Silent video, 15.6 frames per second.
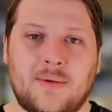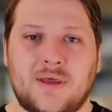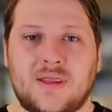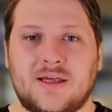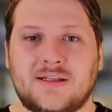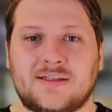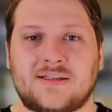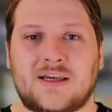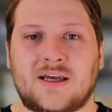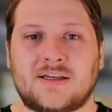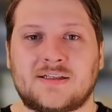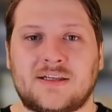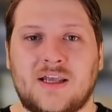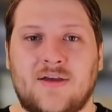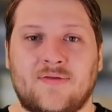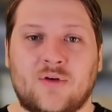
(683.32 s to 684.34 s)
then
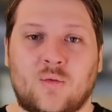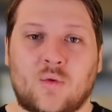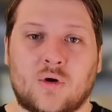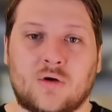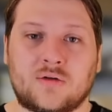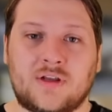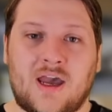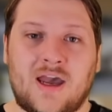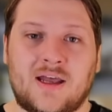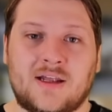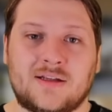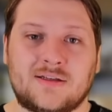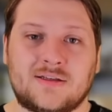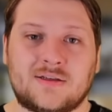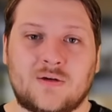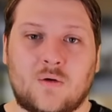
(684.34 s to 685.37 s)
says if the world
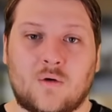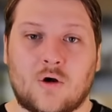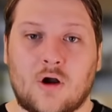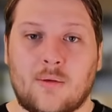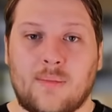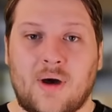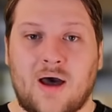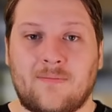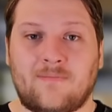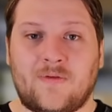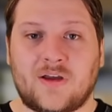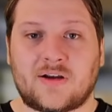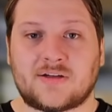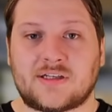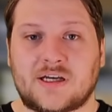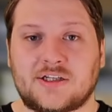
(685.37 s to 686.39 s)
ends or her mom
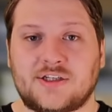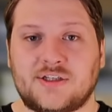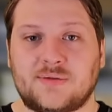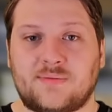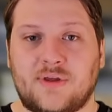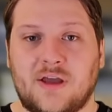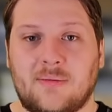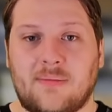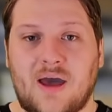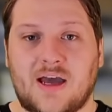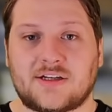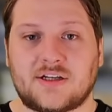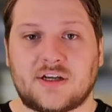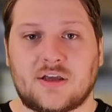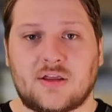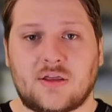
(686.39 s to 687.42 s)
figures out she's playing
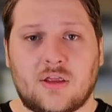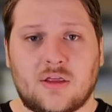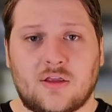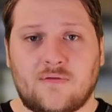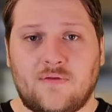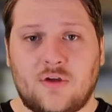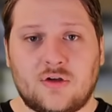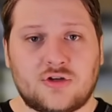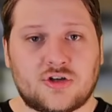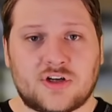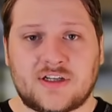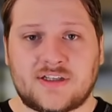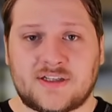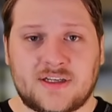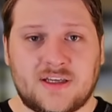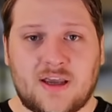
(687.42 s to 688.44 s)
Magic, the future
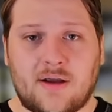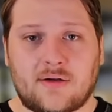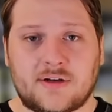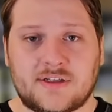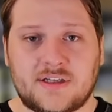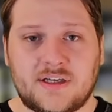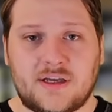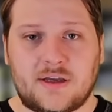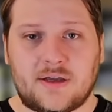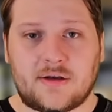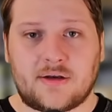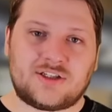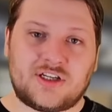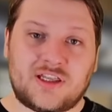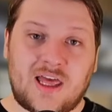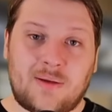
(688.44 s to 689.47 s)
isn't guaranteed.
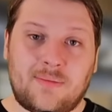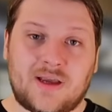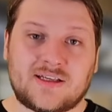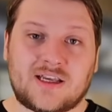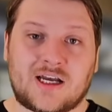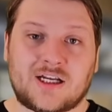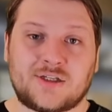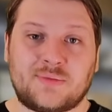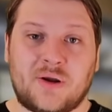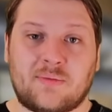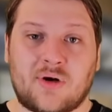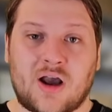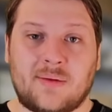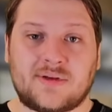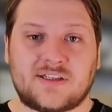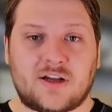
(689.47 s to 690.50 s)
then makes Hajime
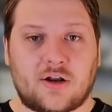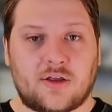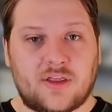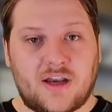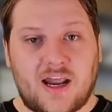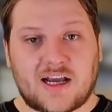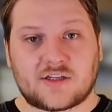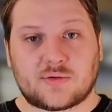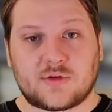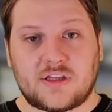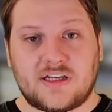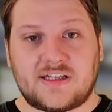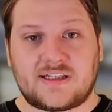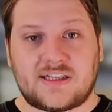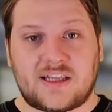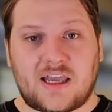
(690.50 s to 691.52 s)
promise that on the next
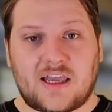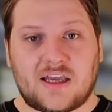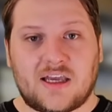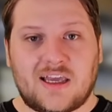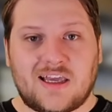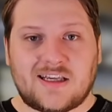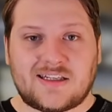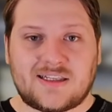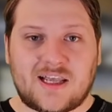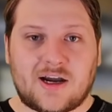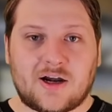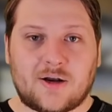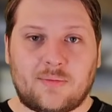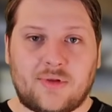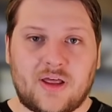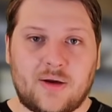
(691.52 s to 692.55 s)
release date, he's there
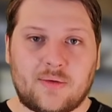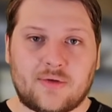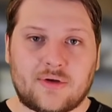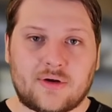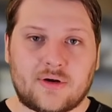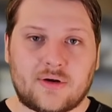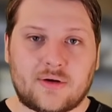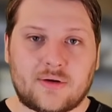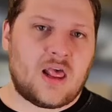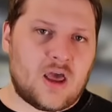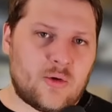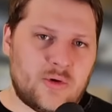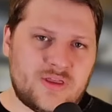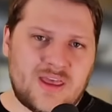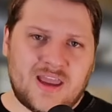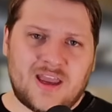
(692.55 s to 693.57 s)
to play with her.
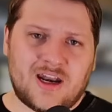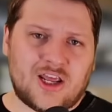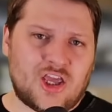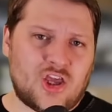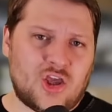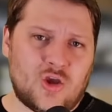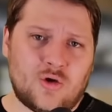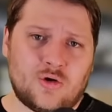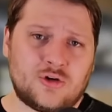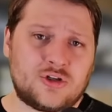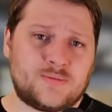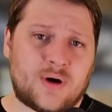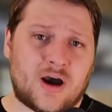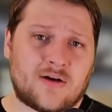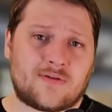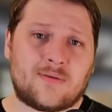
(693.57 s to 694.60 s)
We then get a huge
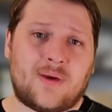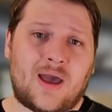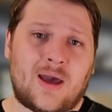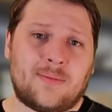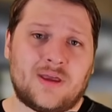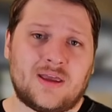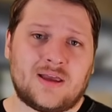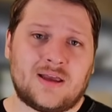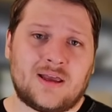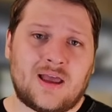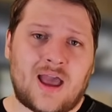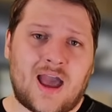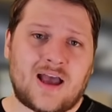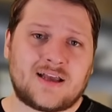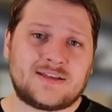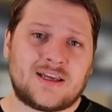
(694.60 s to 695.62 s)
bar from Emmy,
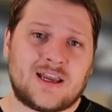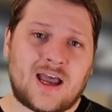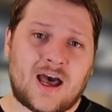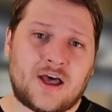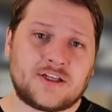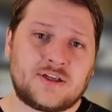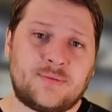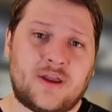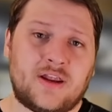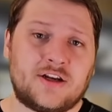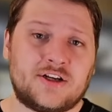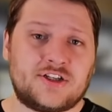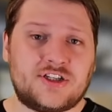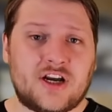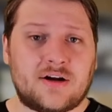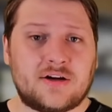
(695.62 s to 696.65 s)
asking Hajime to
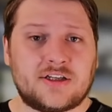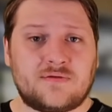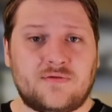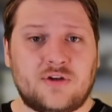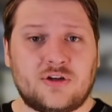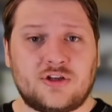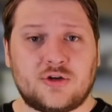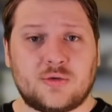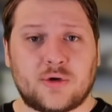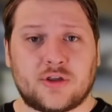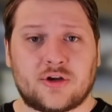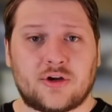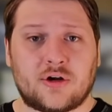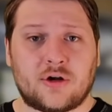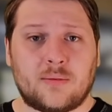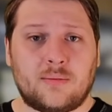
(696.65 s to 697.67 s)
share his future with
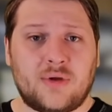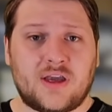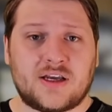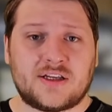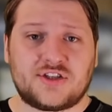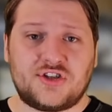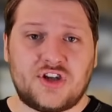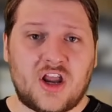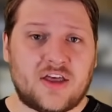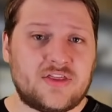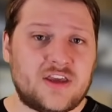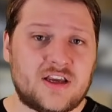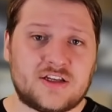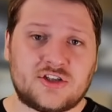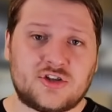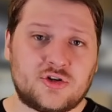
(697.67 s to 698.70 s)
her because
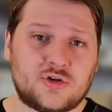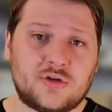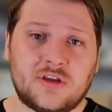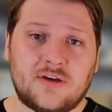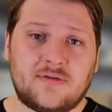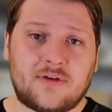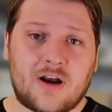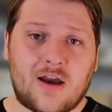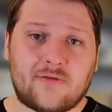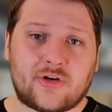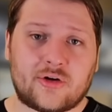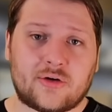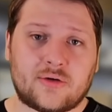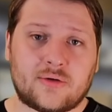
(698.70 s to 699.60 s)
nothing is truly forever.